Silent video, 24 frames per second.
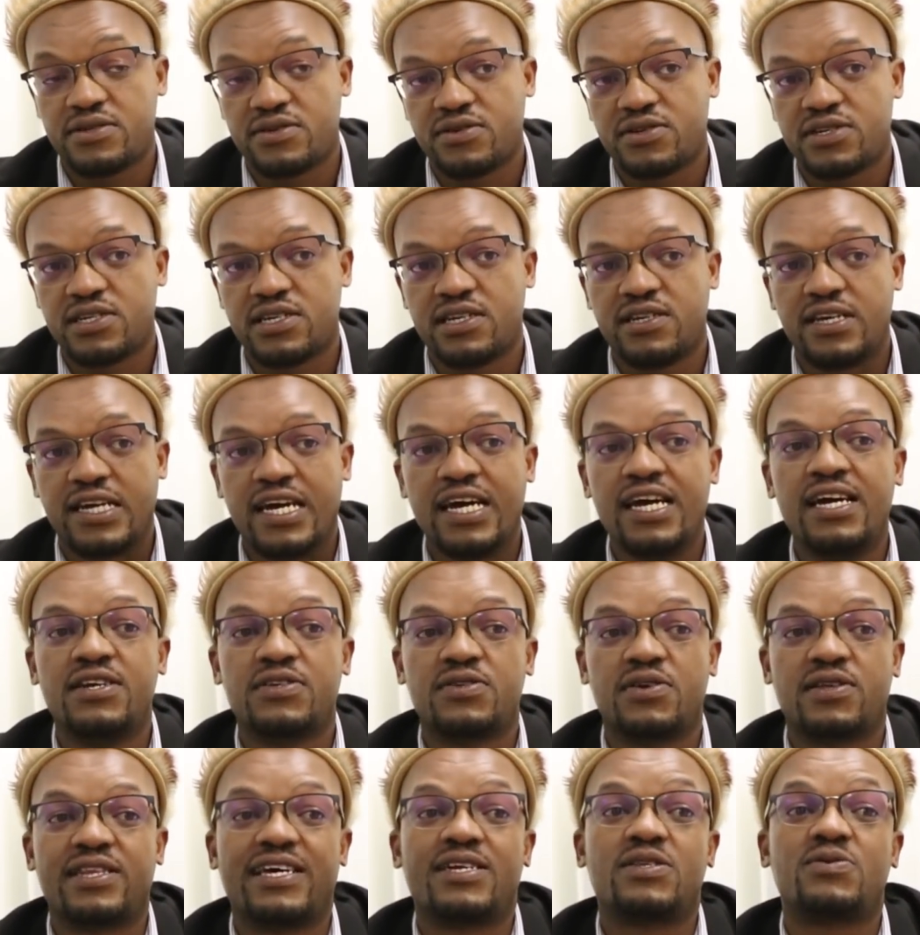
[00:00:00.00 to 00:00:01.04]
socially,
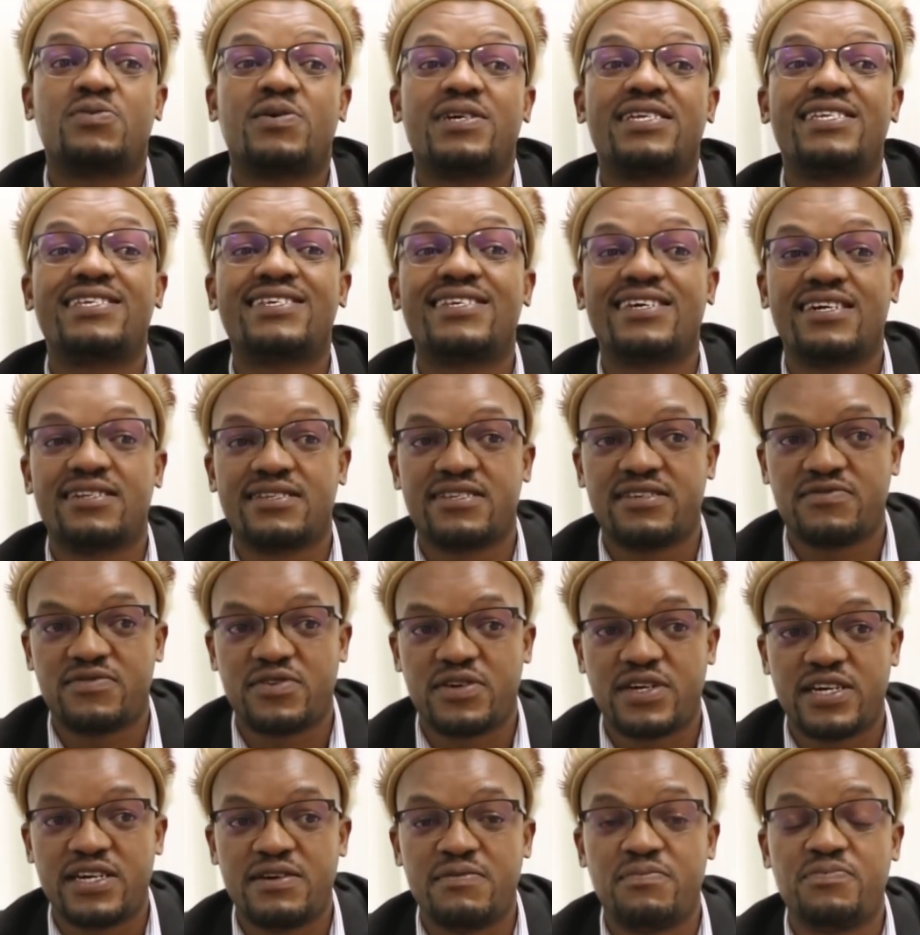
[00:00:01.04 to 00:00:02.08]
so that's what sells it
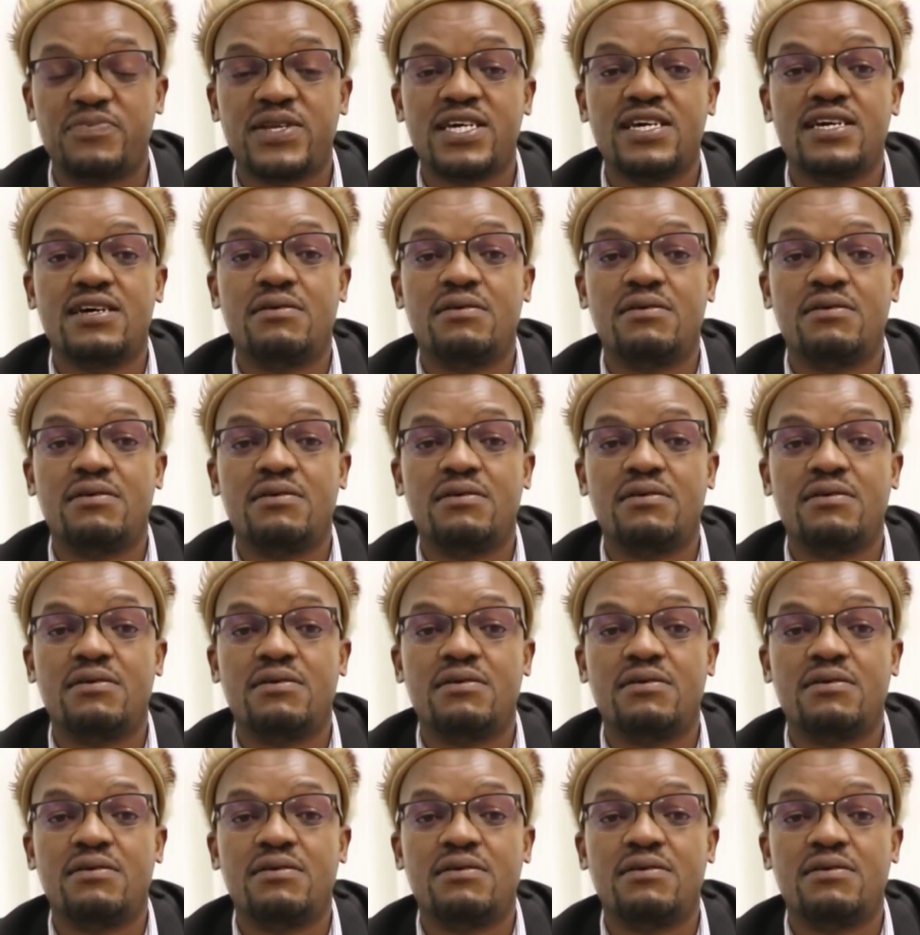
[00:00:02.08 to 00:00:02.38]
for him.